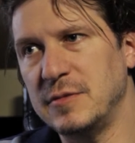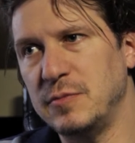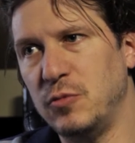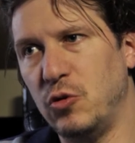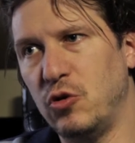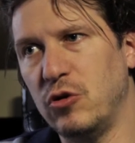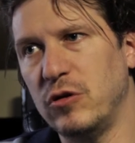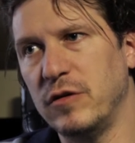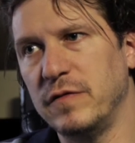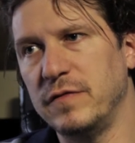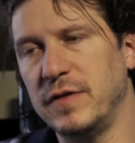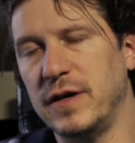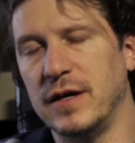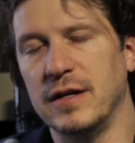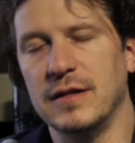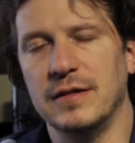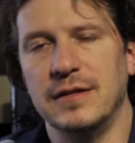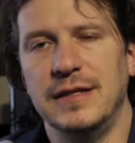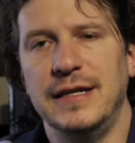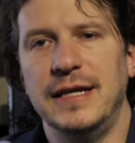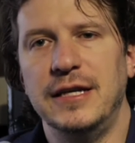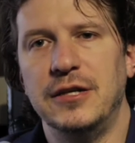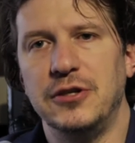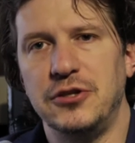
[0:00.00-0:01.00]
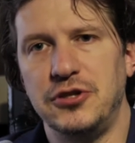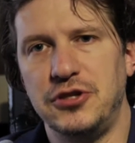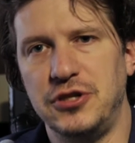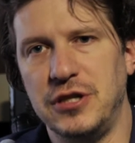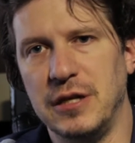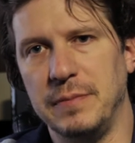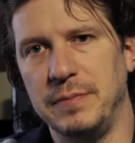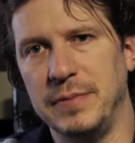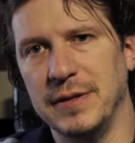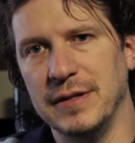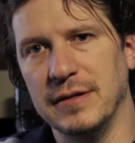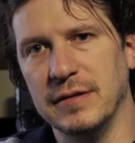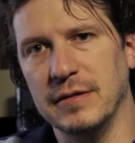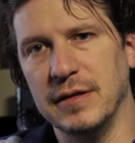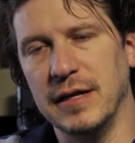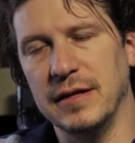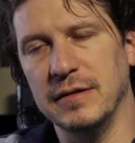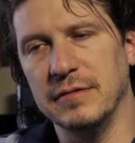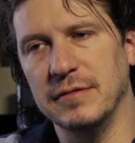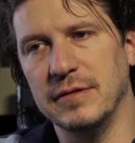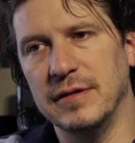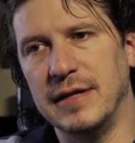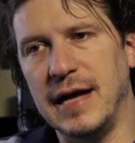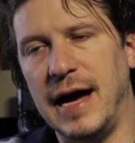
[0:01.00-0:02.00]
more of a leadership
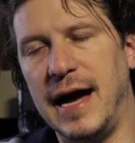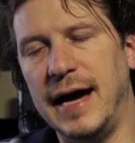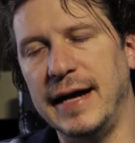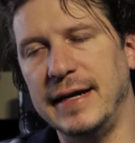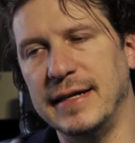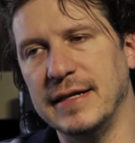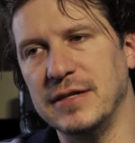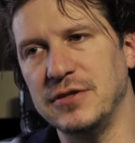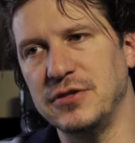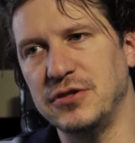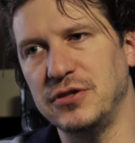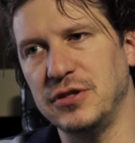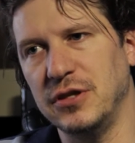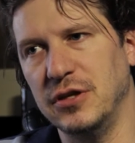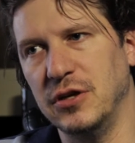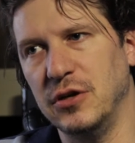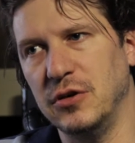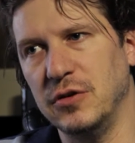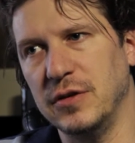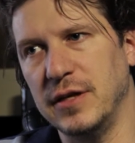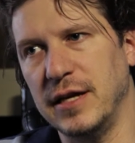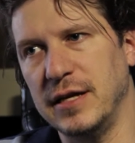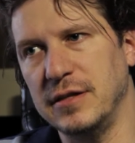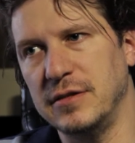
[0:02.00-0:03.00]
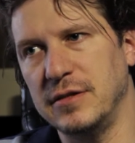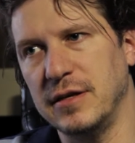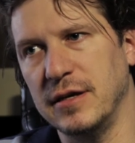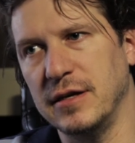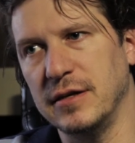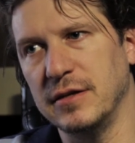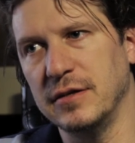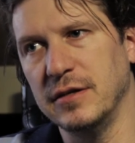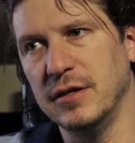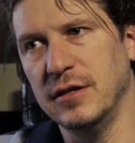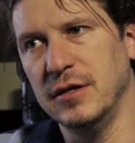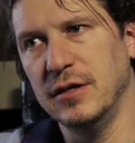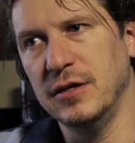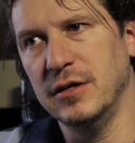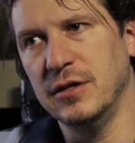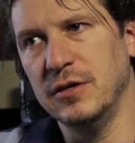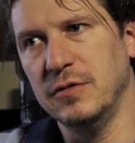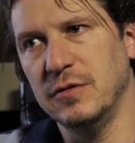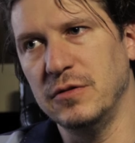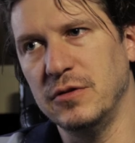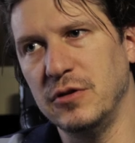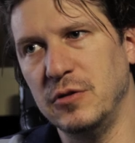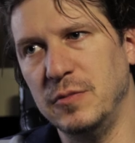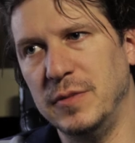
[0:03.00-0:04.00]
and guidance, that
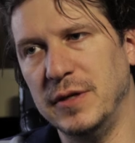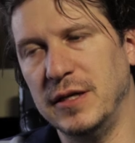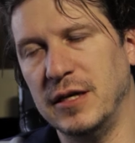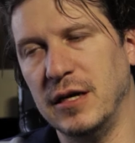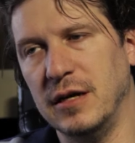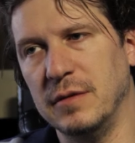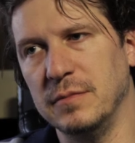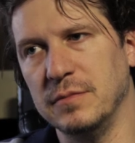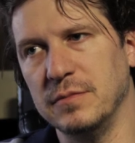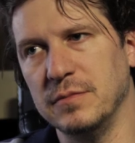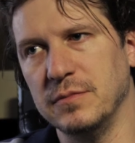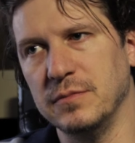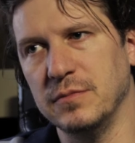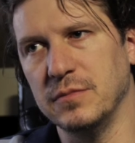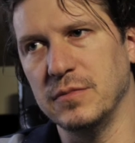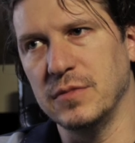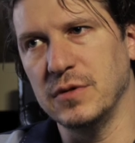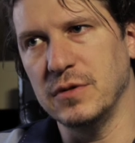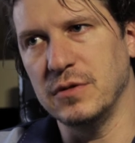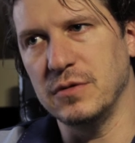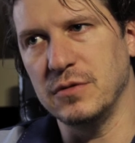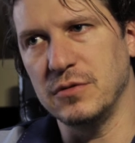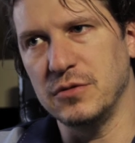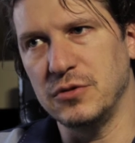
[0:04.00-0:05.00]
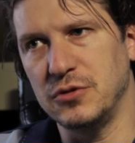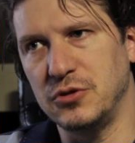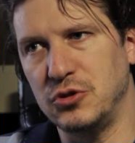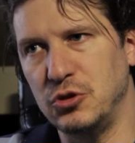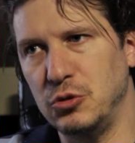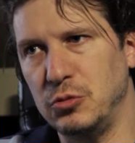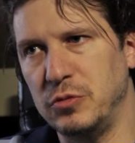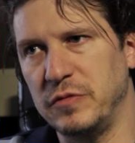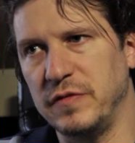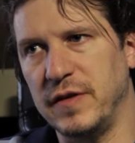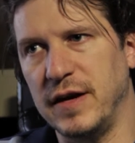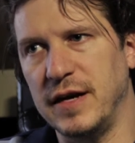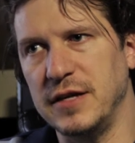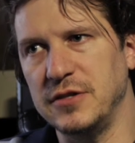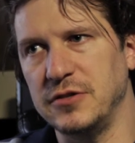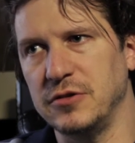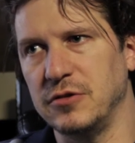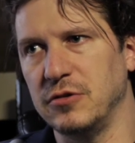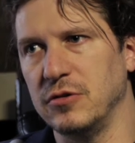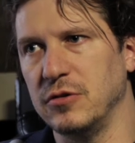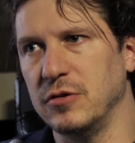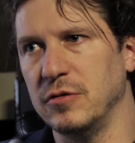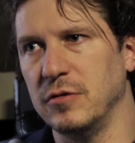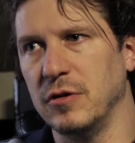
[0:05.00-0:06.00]
you become
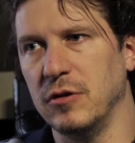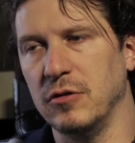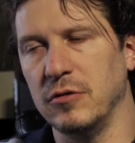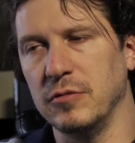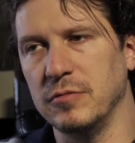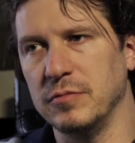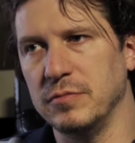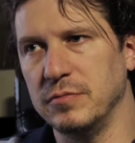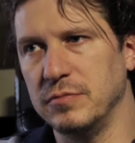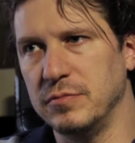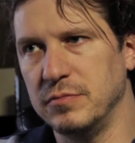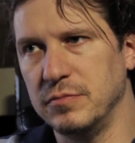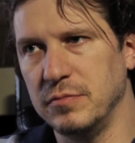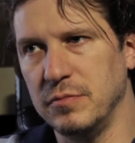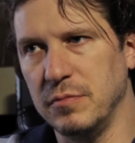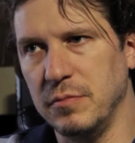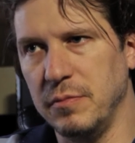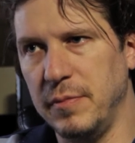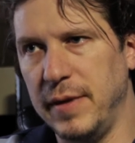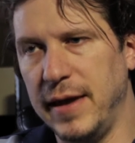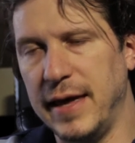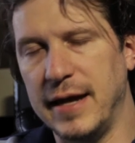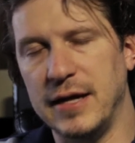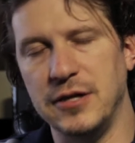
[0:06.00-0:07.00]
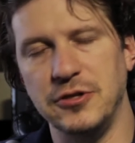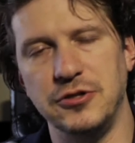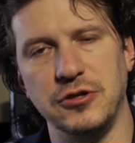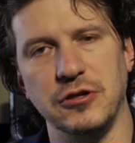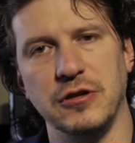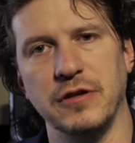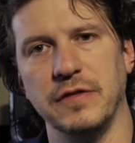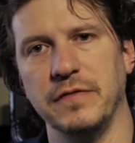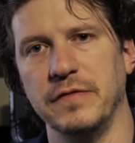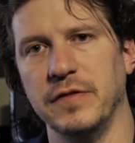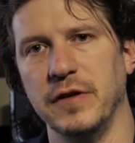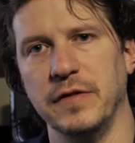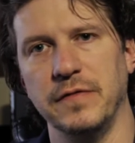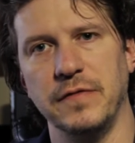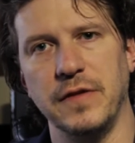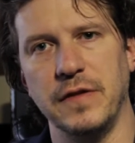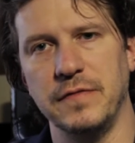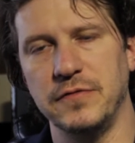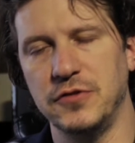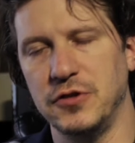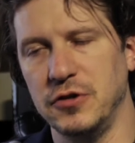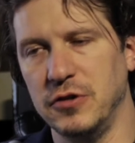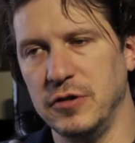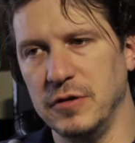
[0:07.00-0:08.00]
supervisor or manager
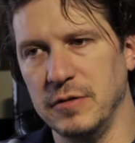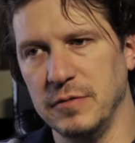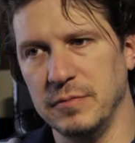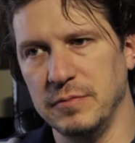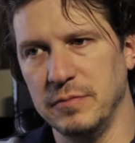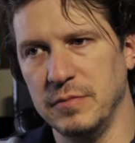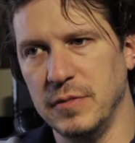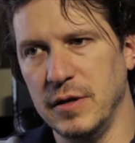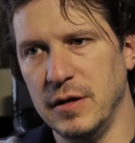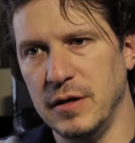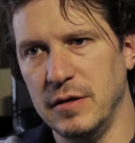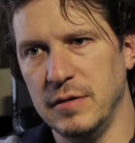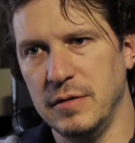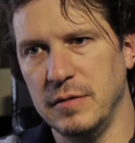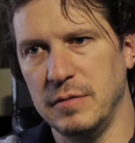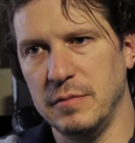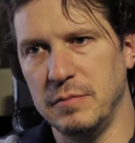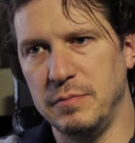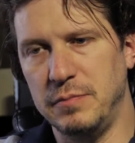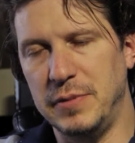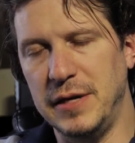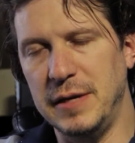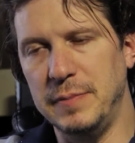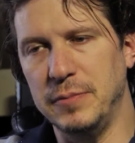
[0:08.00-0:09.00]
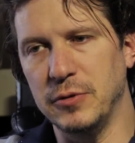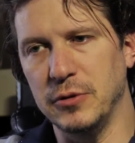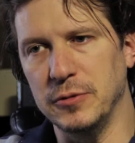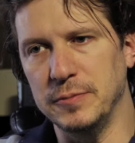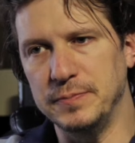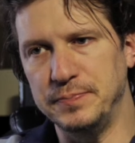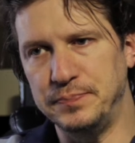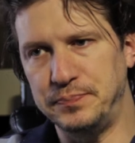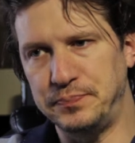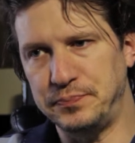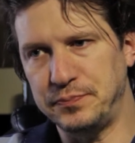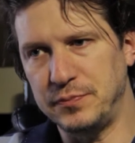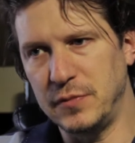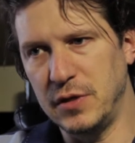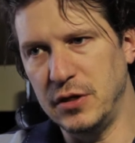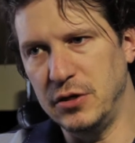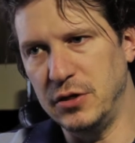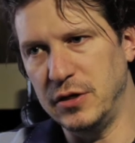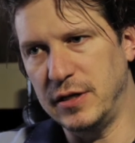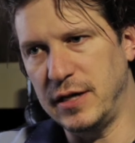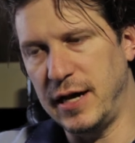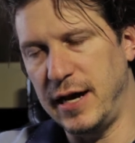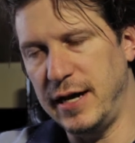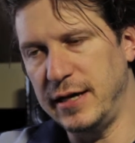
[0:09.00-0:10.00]
of certain people.
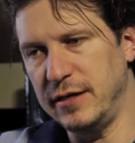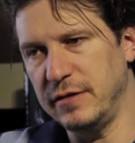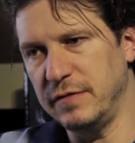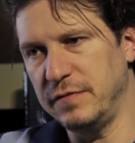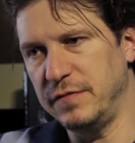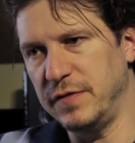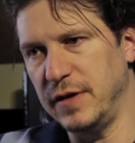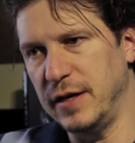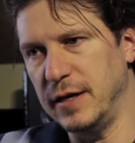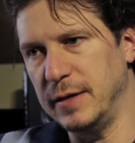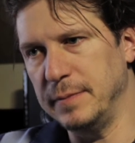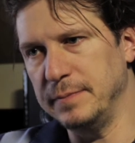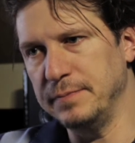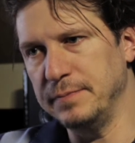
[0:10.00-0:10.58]
You kind of